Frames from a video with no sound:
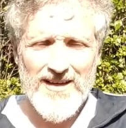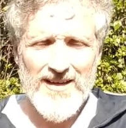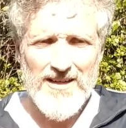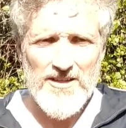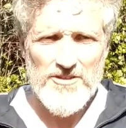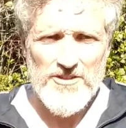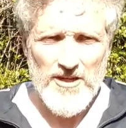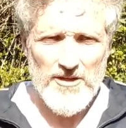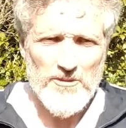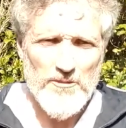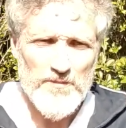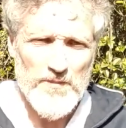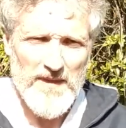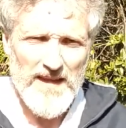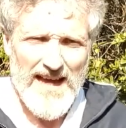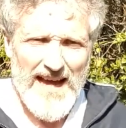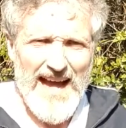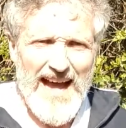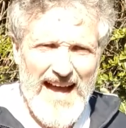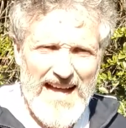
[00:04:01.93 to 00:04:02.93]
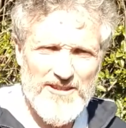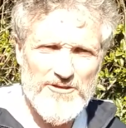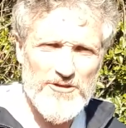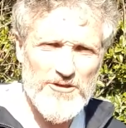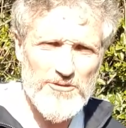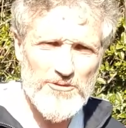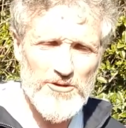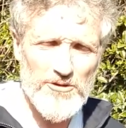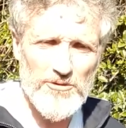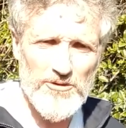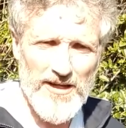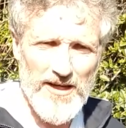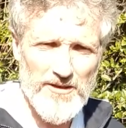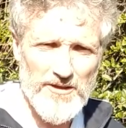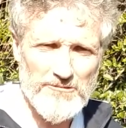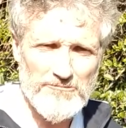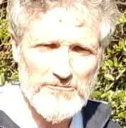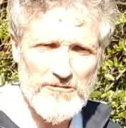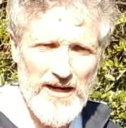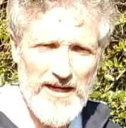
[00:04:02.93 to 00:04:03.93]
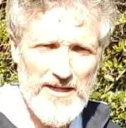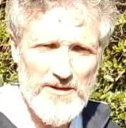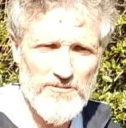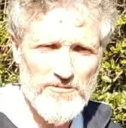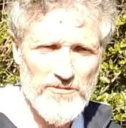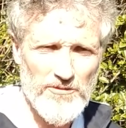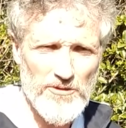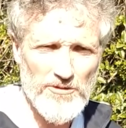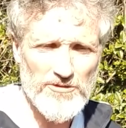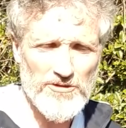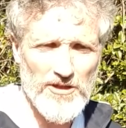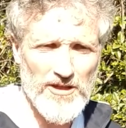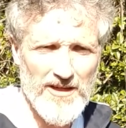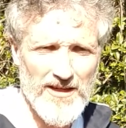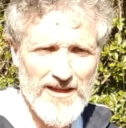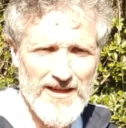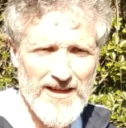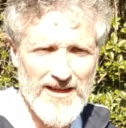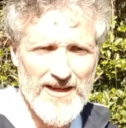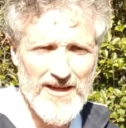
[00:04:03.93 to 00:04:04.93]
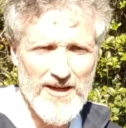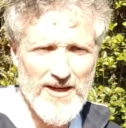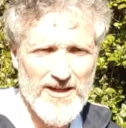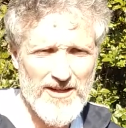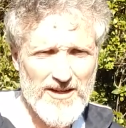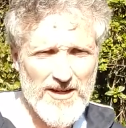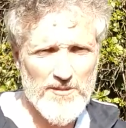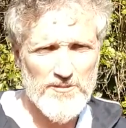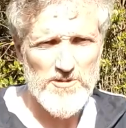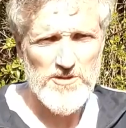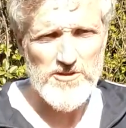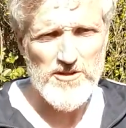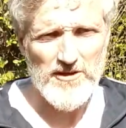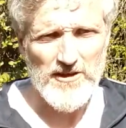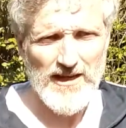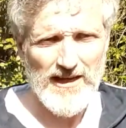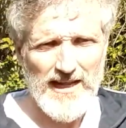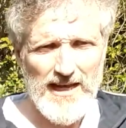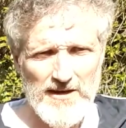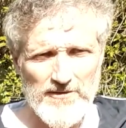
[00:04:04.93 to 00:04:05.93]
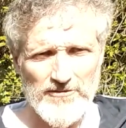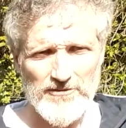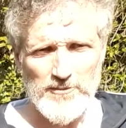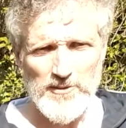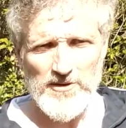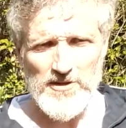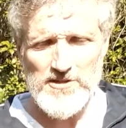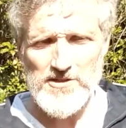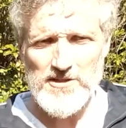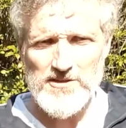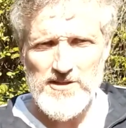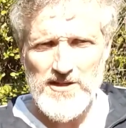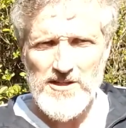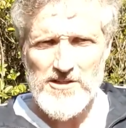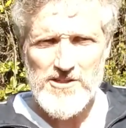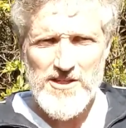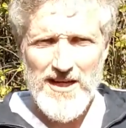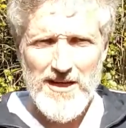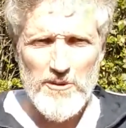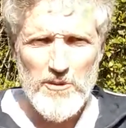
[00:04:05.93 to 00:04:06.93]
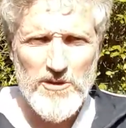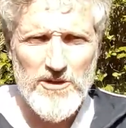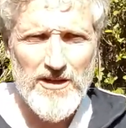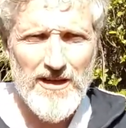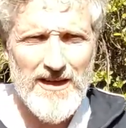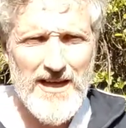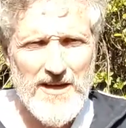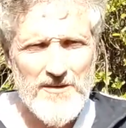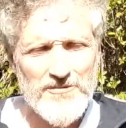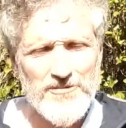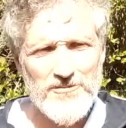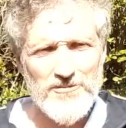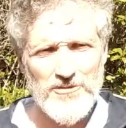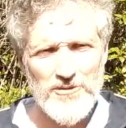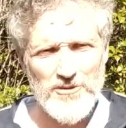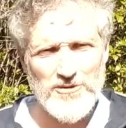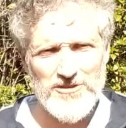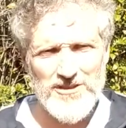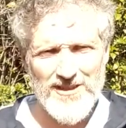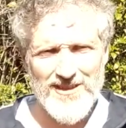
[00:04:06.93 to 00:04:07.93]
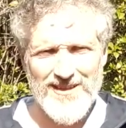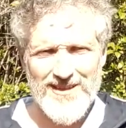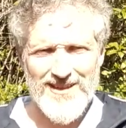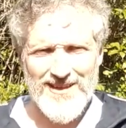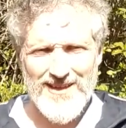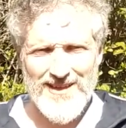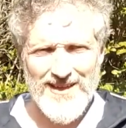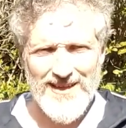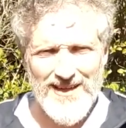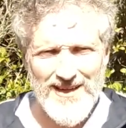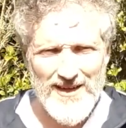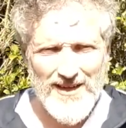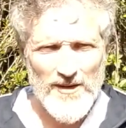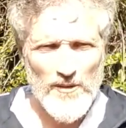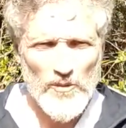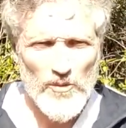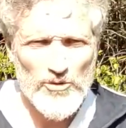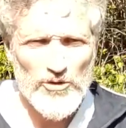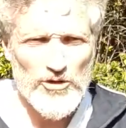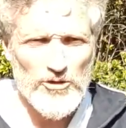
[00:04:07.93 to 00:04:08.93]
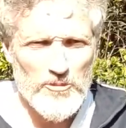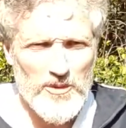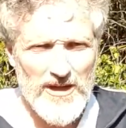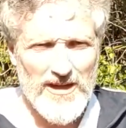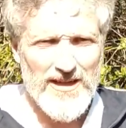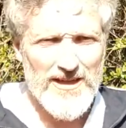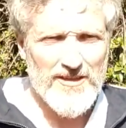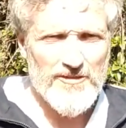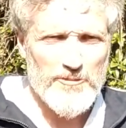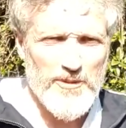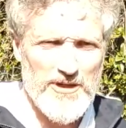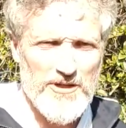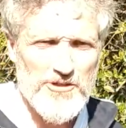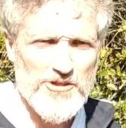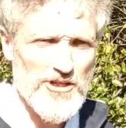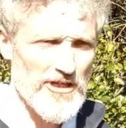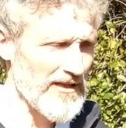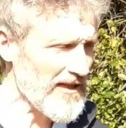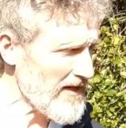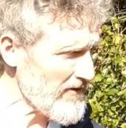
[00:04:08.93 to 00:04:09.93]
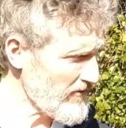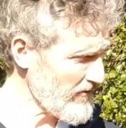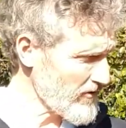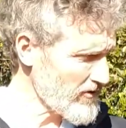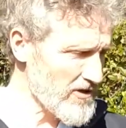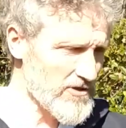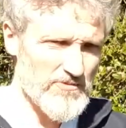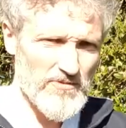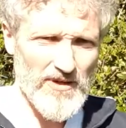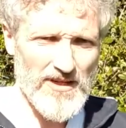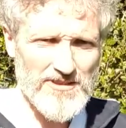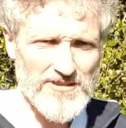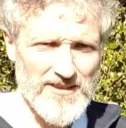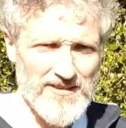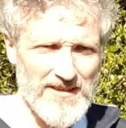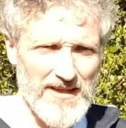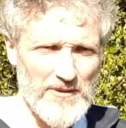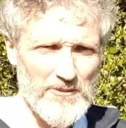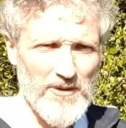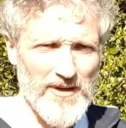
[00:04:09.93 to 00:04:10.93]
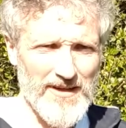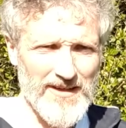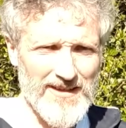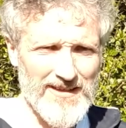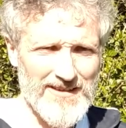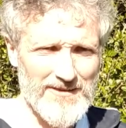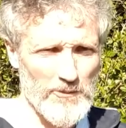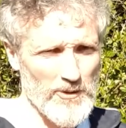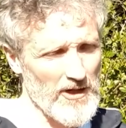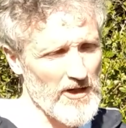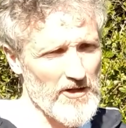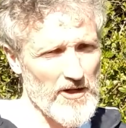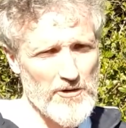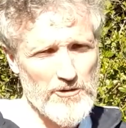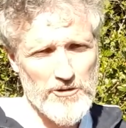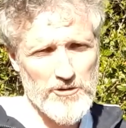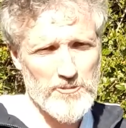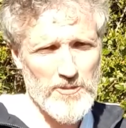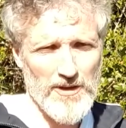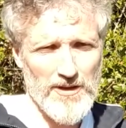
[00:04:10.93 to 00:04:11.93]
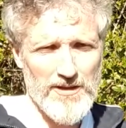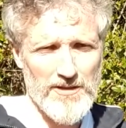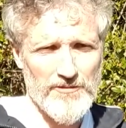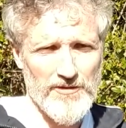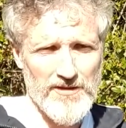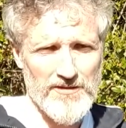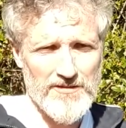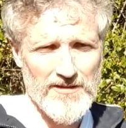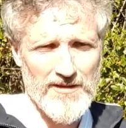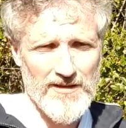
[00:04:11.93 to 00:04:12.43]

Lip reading: So as you do that, the right foot comes to the left, but there's a detail with your left foot, would you believe, because your left foot is facing that way. Well, I know you'd believe it.